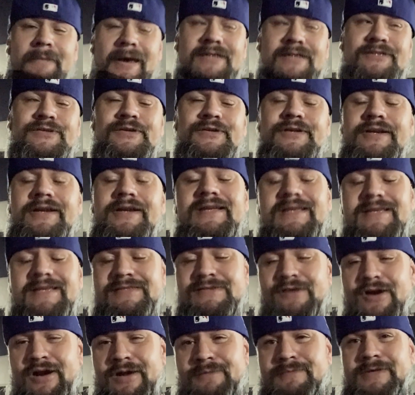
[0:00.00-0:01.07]
tuner is
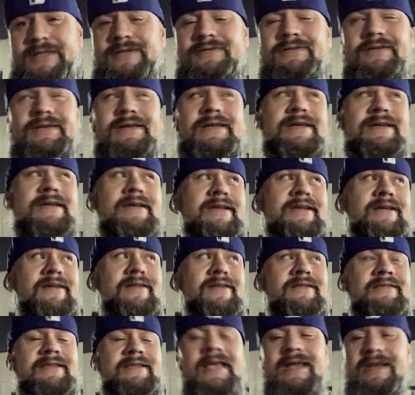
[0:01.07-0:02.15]
Armin.
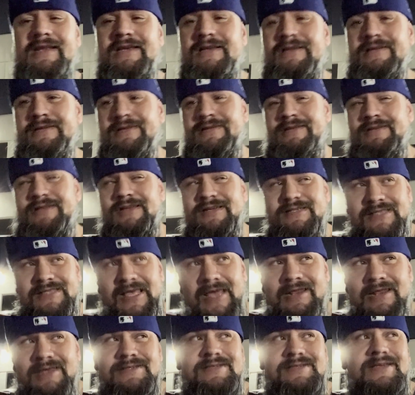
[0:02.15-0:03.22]
Dana, Young
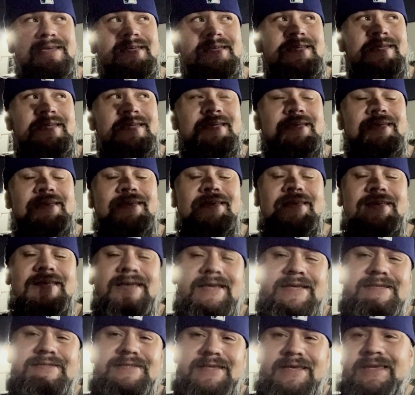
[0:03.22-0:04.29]
Statics,
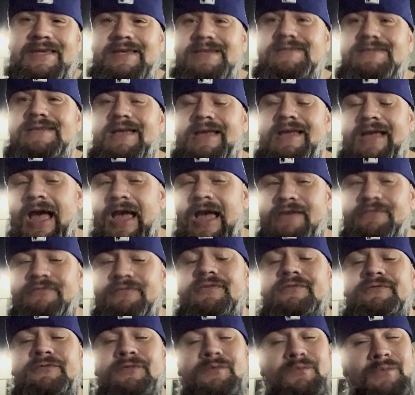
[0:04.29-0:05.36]
his is Geif
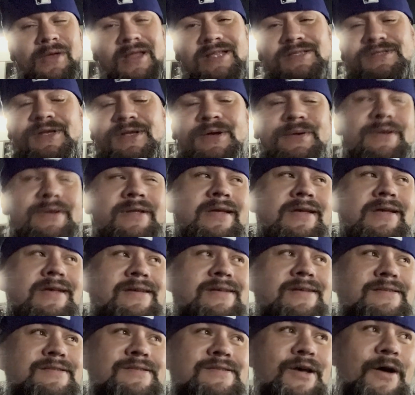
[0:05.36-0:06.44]
from Red Zone.
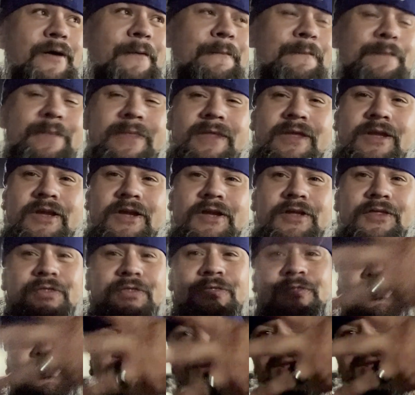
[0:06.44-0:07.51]
So
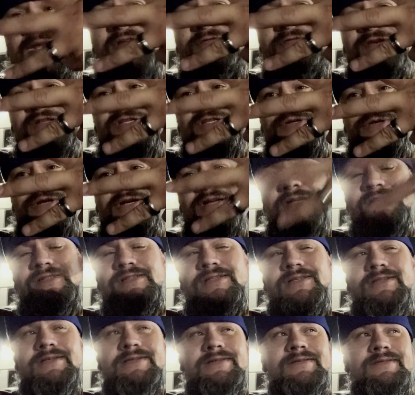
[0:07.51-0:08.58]
3 different tuners,
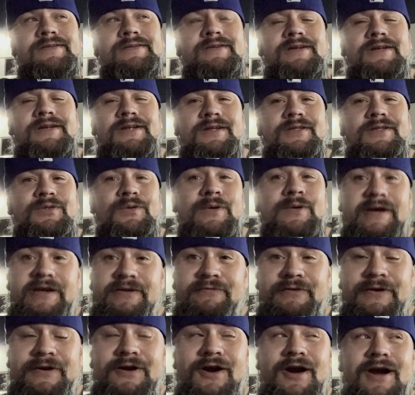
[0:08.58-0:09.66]
3
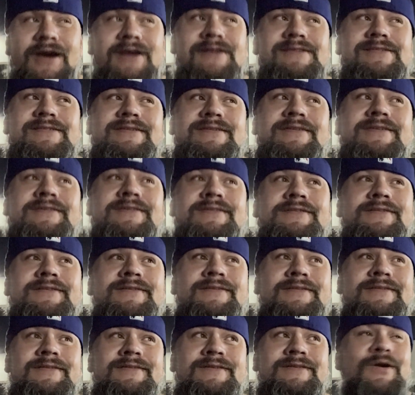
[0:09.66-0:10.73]
different cars.
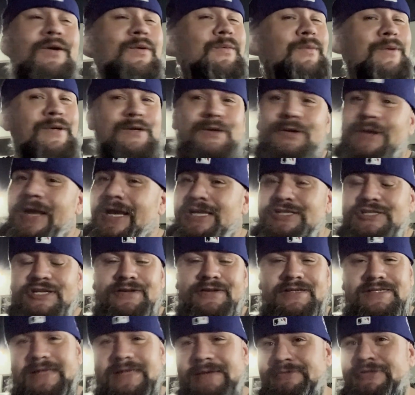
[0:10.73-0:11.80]
We do not share
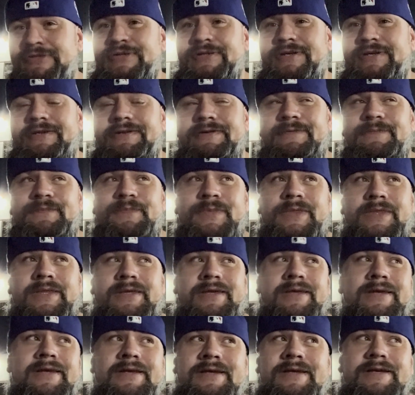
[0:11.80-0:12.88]
the same tuner.
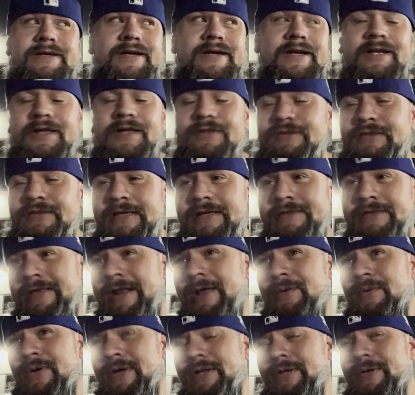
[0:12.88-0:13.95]
Another thing that
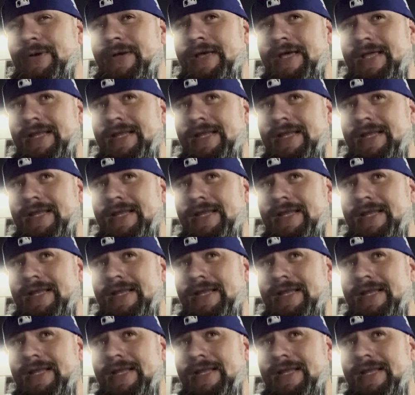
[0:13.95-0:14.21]
I want to go ahead